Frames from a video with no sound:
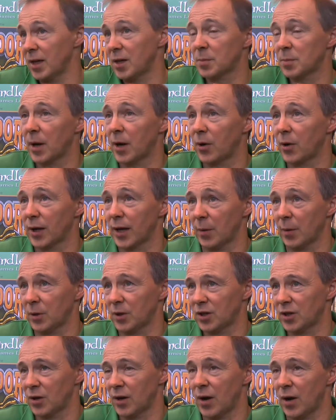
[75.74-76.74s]
player to get,
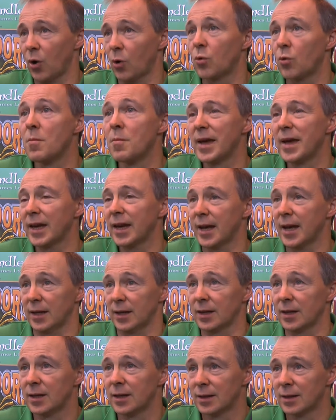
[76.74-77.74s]
which remain
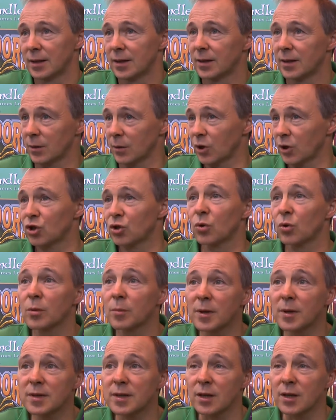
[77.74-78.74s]
hidden. You only show
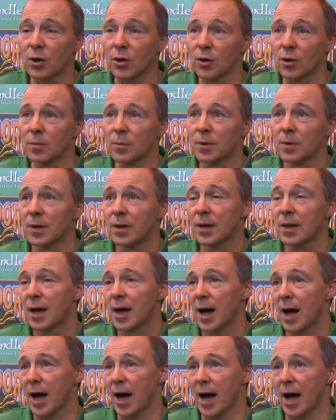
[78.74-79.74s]
them as they do them.
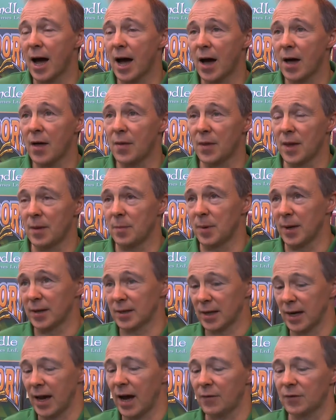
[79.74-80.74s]
And they
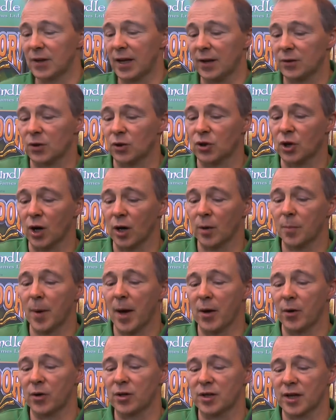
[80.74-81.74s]
basically have to get their target
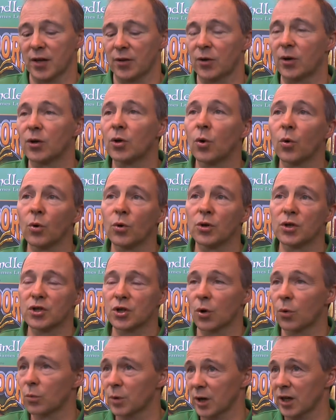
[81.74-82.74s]
patterns either in gold and
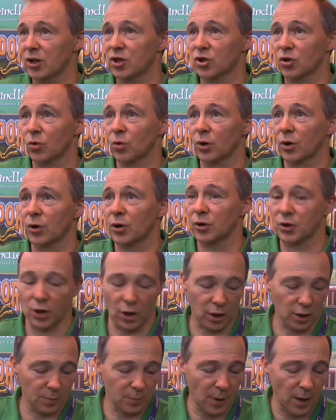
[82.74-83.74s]
stone, that is shown on their
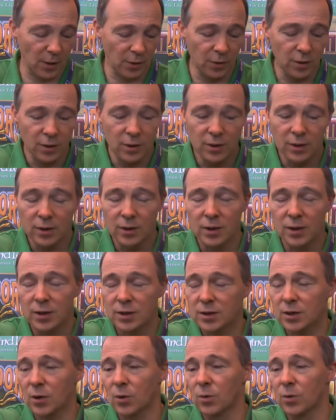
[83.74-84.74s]
target pattern.
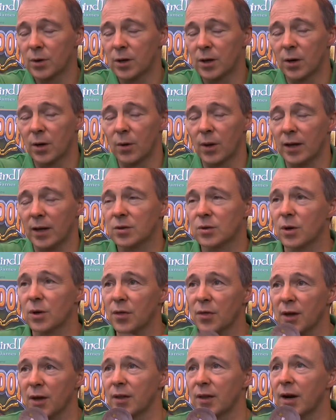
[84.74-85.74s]
So, you know, that sort of
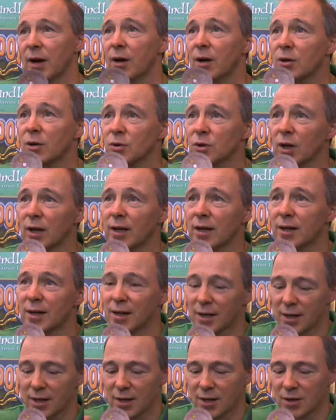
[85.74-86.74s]
thing there is really
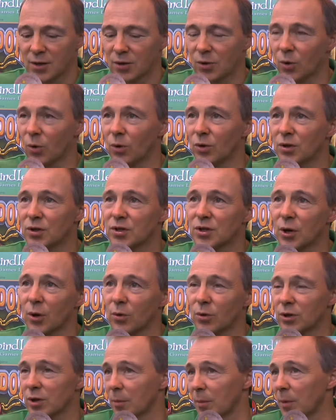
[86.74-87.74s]
gold and
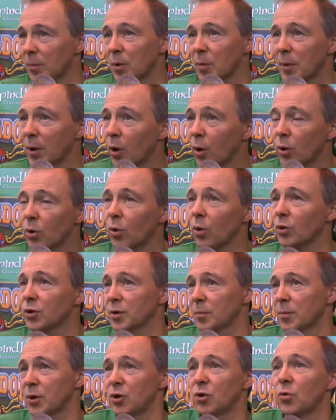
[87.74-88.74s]
stone. Some of them could be all gold,
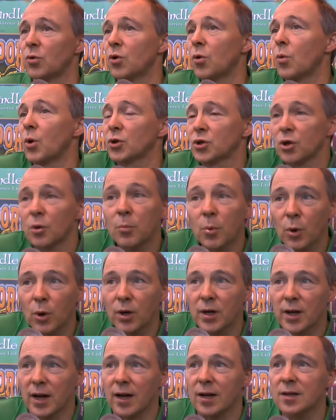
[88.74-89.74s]
some you don't know what your
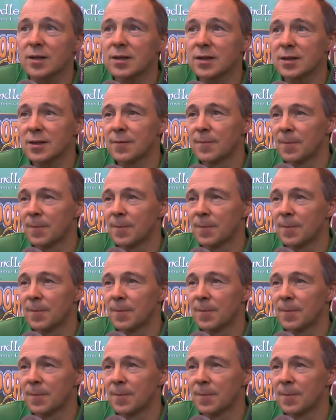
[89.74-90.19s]
opponent has.